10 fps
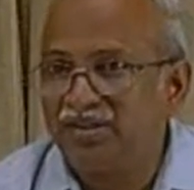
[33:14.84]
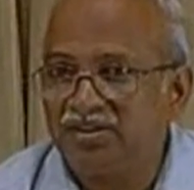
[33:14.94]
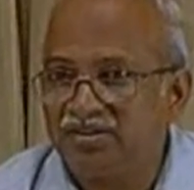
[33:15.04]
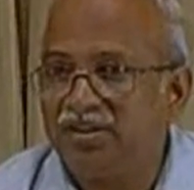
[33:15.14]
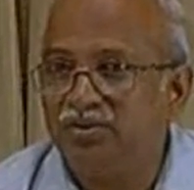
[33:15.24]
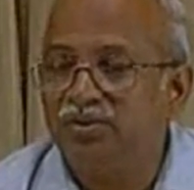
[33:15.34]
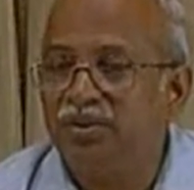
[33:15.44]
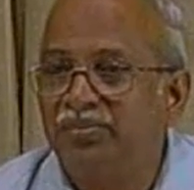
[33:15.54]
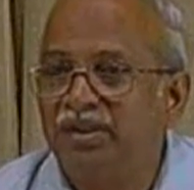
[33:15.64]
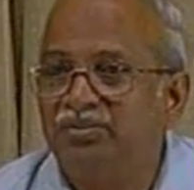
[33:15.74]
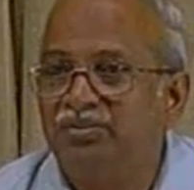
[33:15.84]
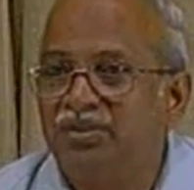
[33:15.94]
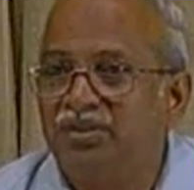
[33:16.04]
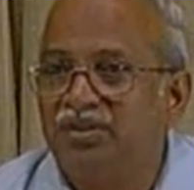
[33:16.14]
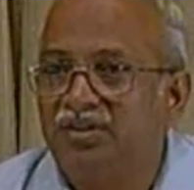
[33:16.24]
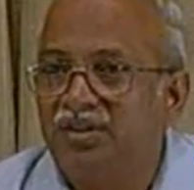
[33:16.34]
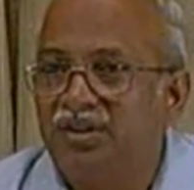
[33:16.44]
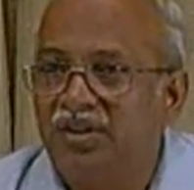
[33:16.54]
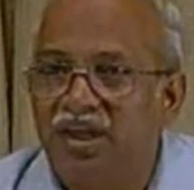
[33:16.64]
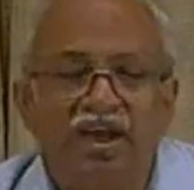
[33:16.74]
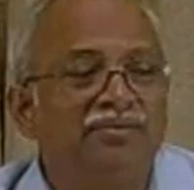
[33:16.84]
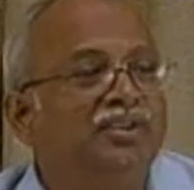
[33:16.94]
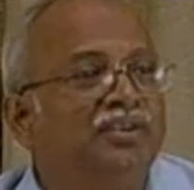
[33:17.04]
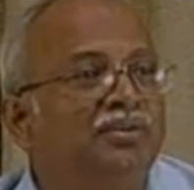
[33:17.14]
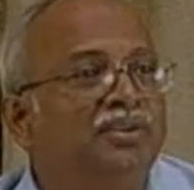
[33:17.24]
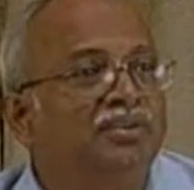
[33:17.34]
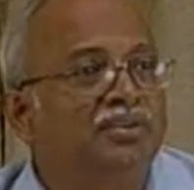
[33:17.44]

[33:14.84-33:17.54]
that do the paint work, have they been